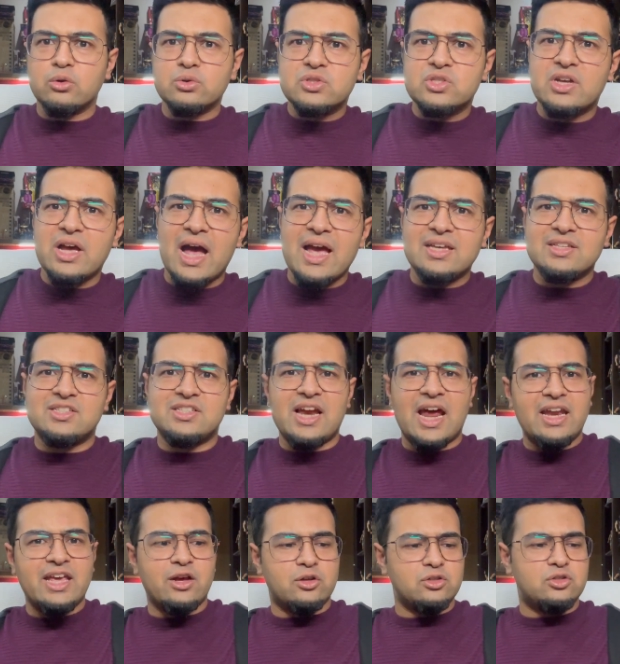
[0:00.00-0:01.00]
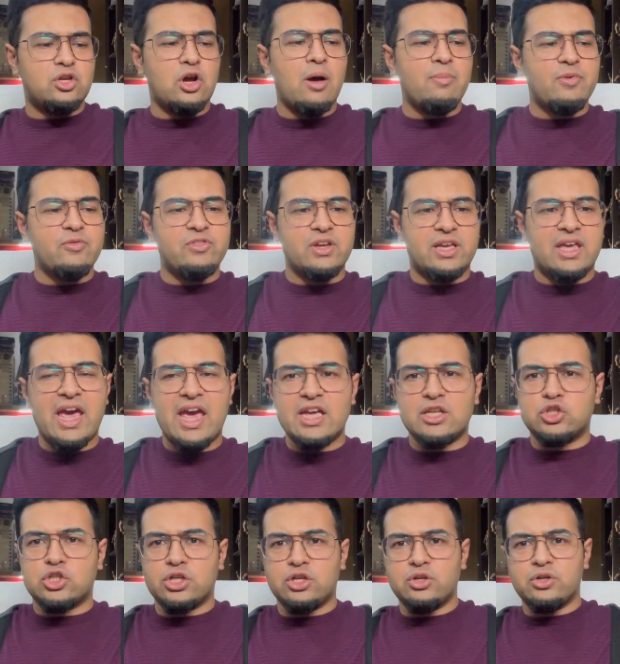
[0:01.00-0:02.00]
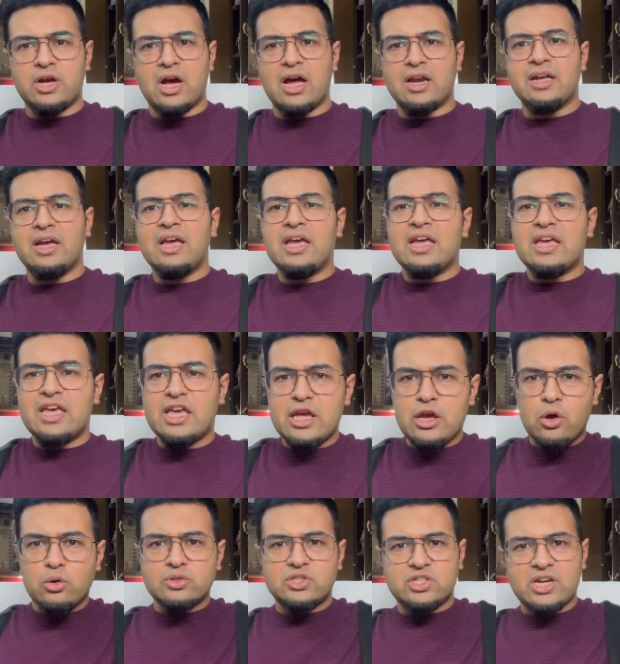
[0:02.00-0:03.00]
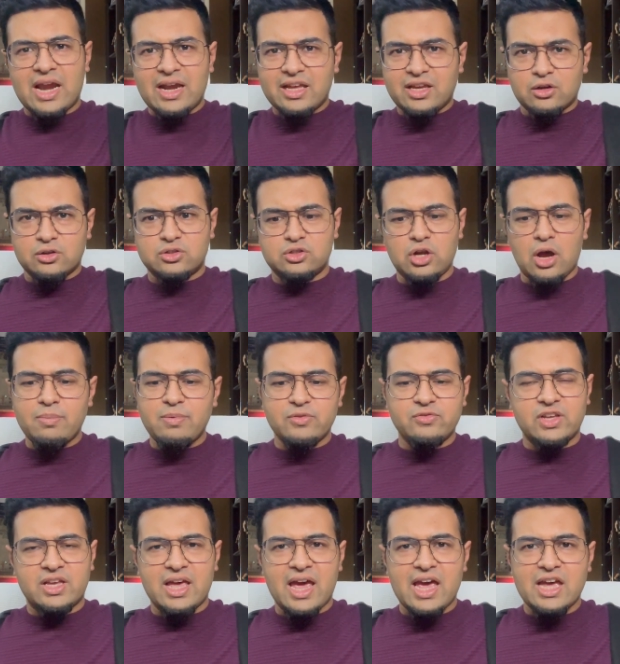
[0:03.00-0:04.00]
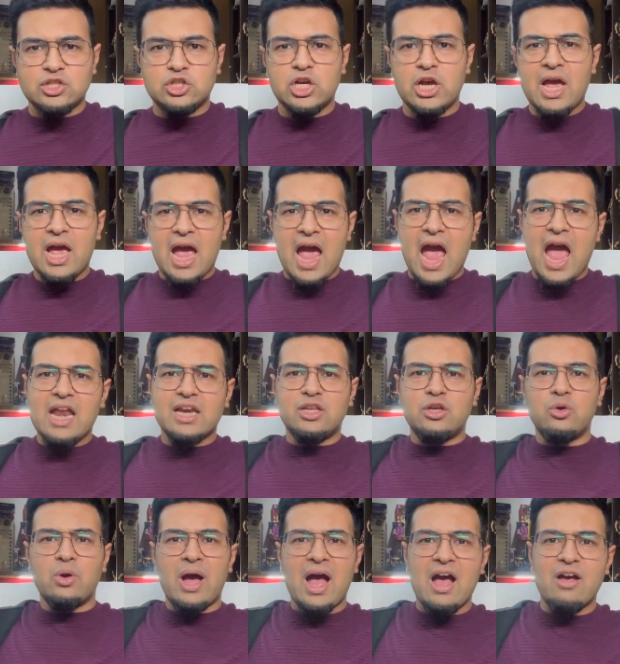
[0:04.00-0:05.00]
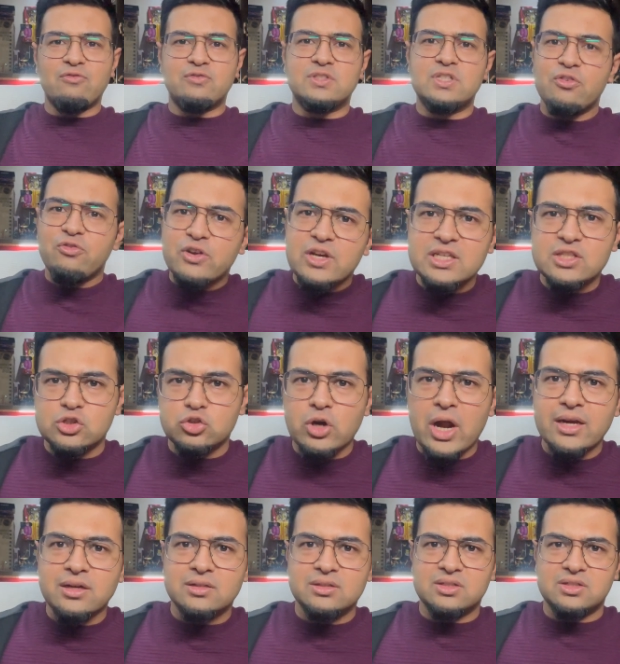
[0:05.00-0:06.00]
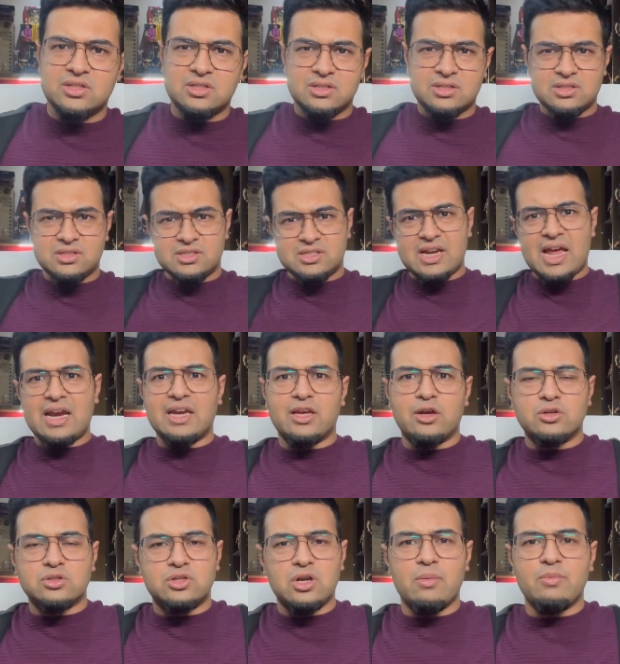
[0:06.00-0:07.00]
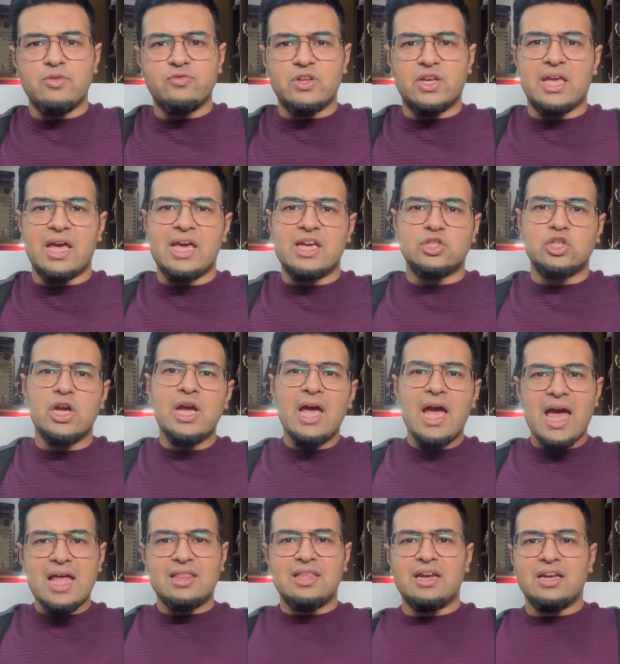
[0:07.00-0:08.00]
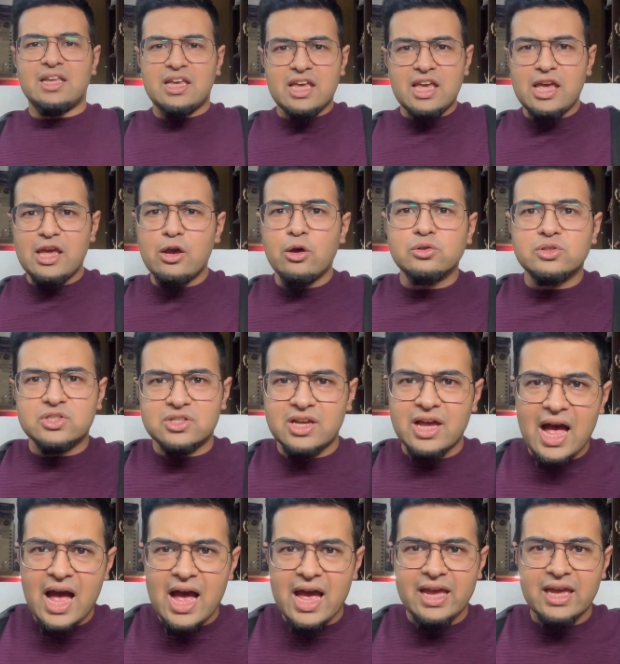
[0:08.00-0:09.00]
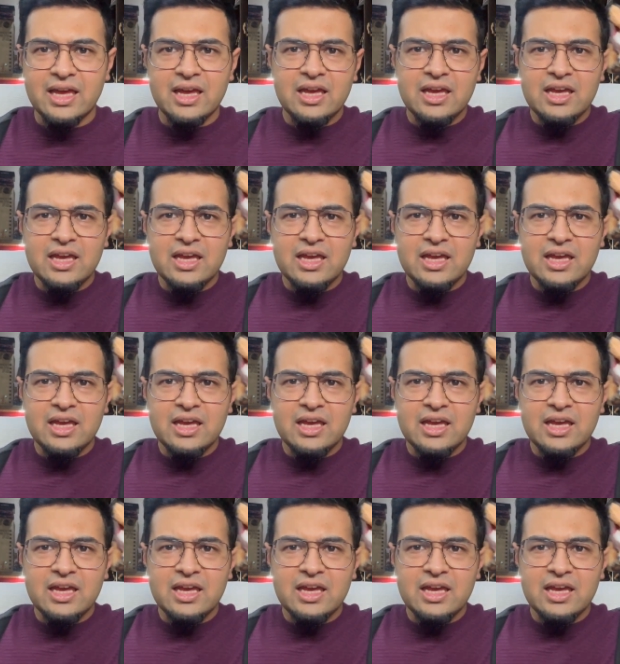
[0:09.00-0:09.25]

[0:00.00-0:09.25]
Sky standing on top of the cage. You got Io standing on top of the cage, and you have Tiffany Stratton standing on top of the cage. And then Io Sky